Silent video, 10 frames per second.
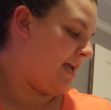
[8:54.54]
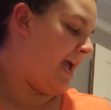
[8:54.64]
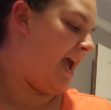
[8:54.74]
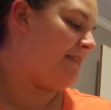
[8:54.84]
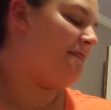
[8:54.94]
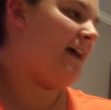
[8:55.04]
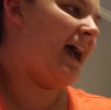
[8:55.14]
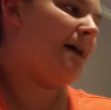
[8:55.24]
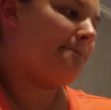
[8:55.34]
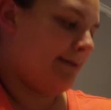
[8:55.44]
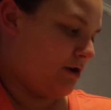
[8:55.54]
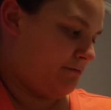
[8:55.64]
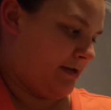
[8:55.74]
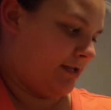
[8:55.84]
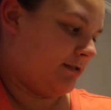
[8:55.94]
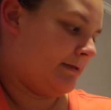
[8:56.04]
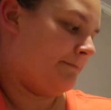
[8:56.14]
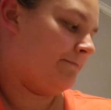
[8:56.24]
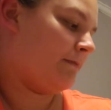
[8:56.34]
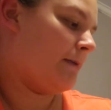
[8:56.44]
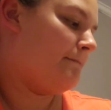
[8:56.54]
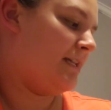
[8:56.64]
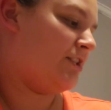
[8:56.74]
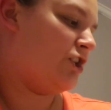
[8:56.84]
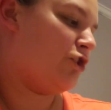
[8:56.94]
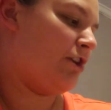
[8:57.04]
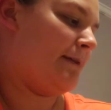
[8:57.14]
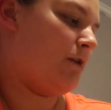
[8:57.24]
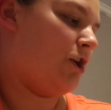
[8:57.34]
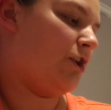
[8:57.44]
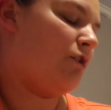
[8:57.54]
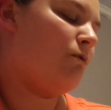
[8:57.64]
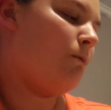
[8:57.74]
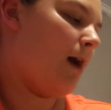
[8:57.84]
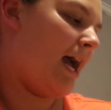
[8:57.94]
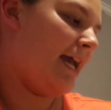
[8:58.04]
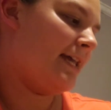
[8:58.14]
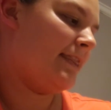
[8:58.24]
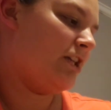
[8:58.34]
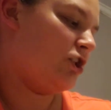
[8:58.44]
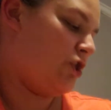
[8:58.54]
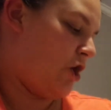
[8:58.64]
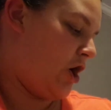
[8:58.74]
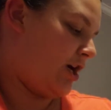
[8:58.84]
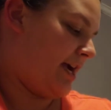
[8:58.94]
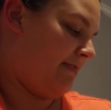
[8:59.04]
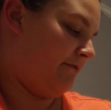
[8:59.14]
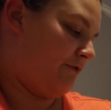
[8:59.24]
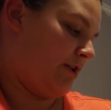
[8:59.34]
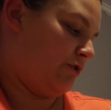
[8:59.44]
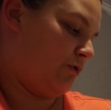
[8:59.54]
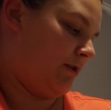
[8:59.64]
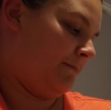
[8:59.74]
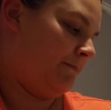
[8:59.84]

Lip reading: At that moment, Mr. Cream heard a quiet little knock at the front door.